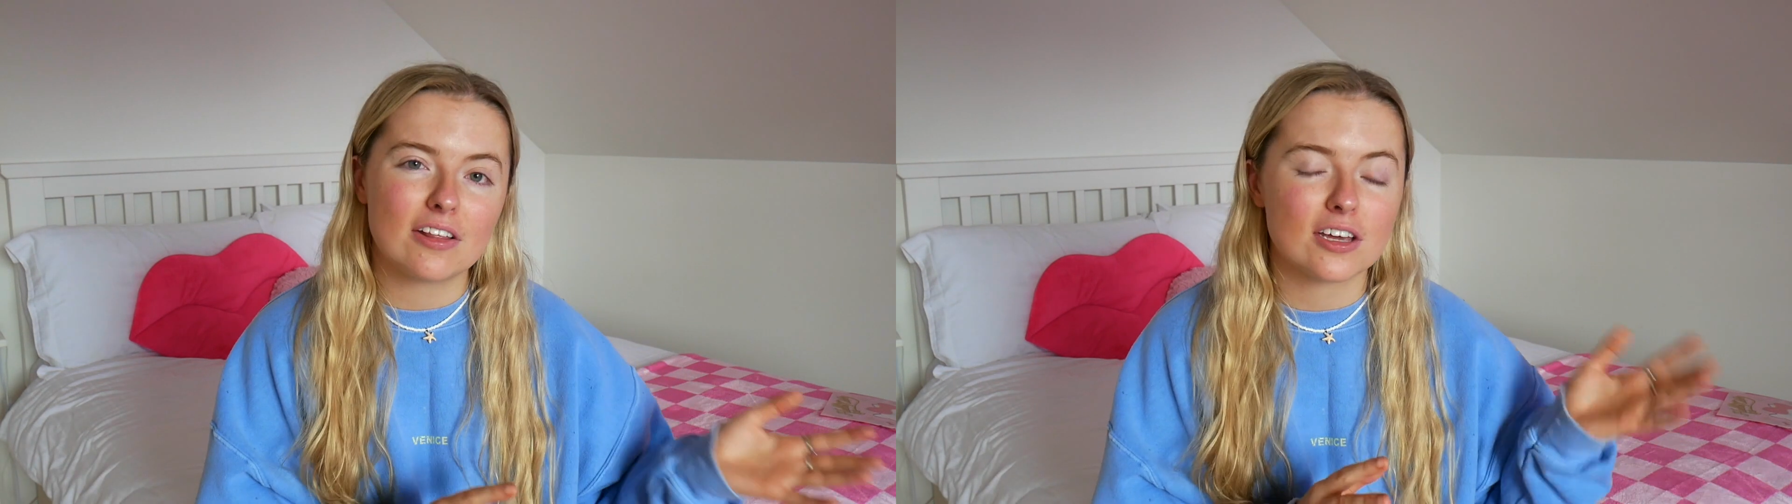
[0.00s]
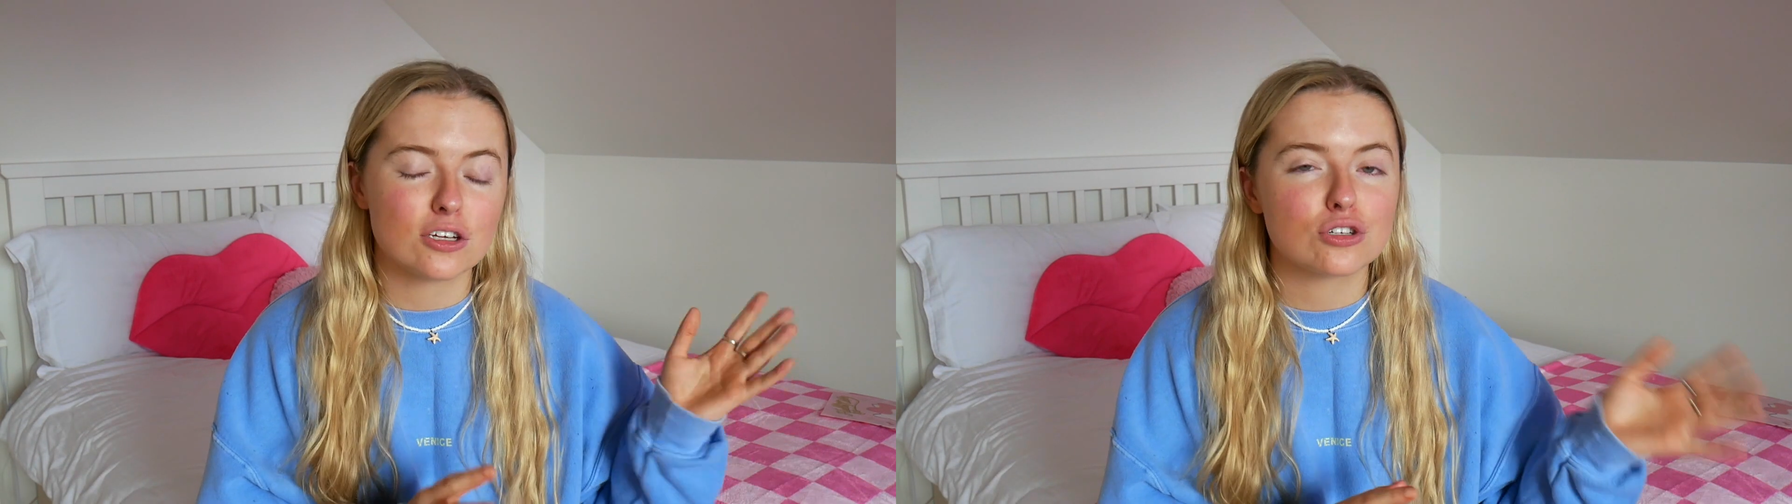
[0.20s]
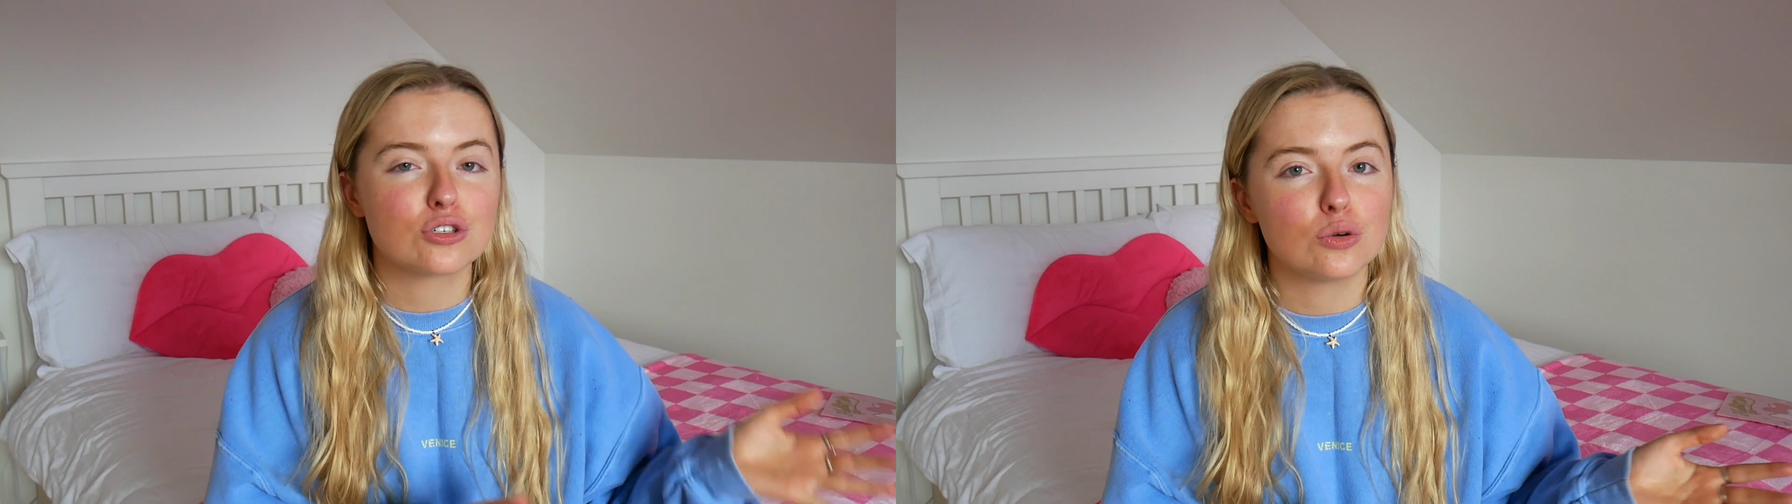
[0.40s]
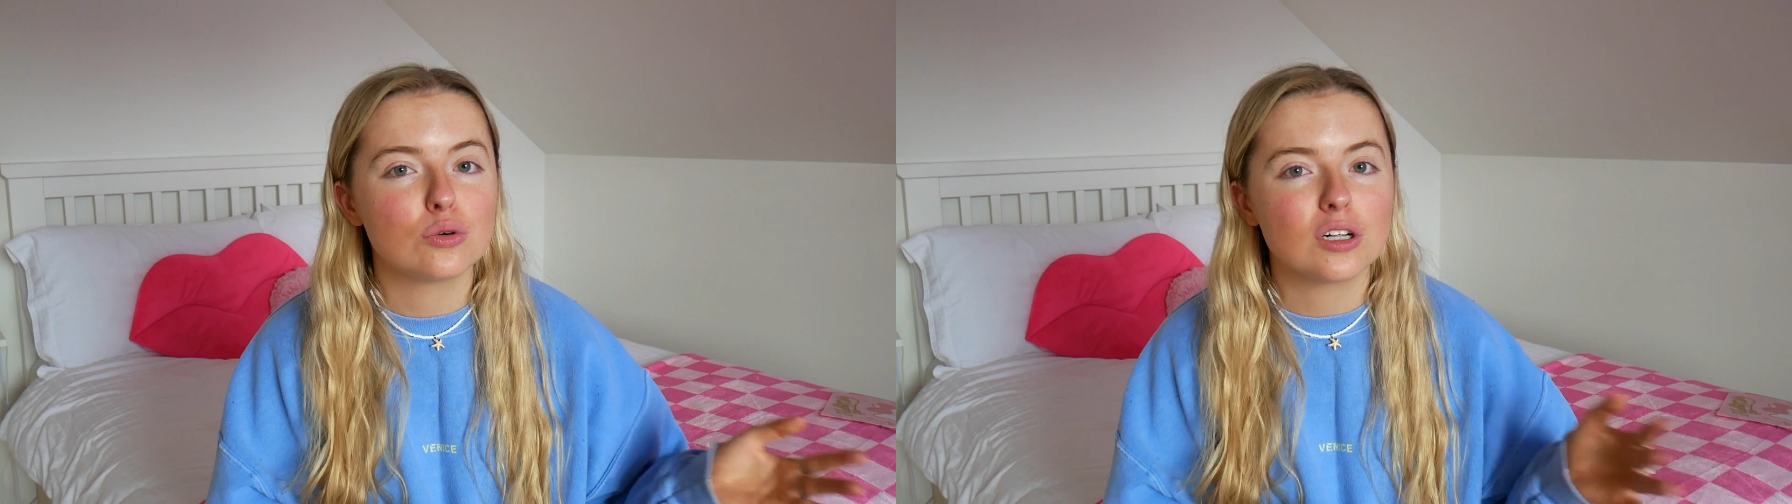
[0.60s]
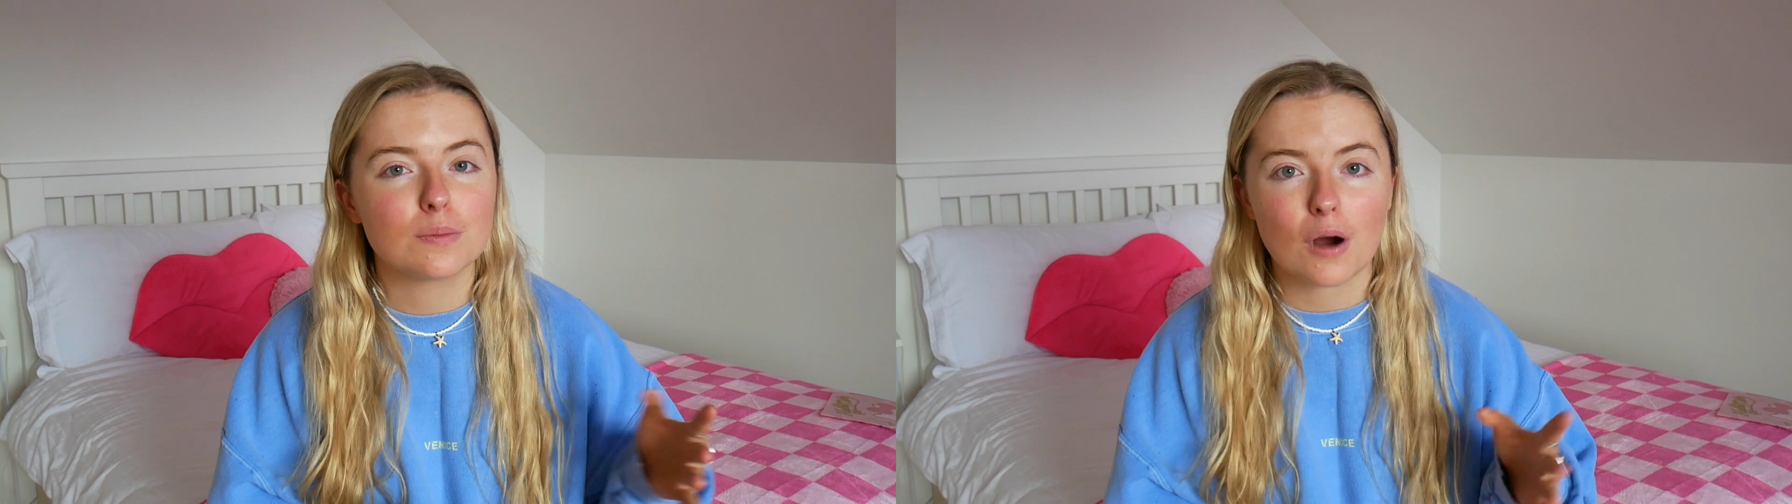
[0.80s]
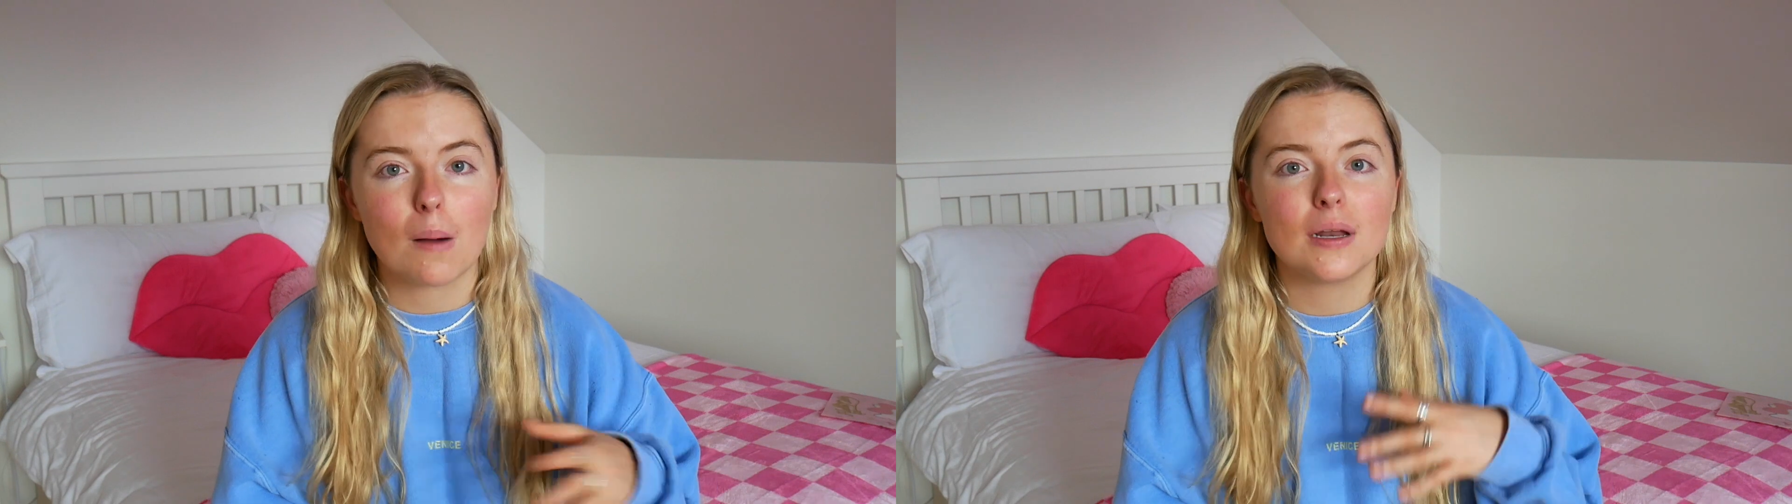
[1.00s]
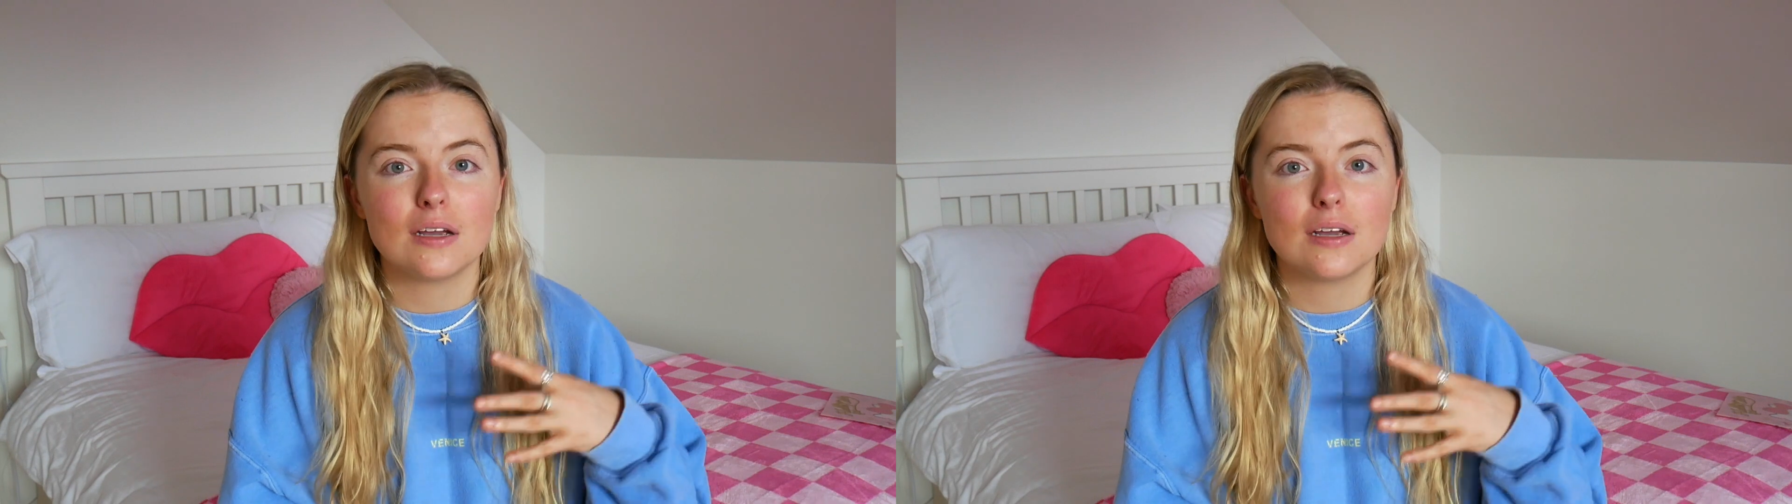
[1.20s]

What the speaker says: that your school probably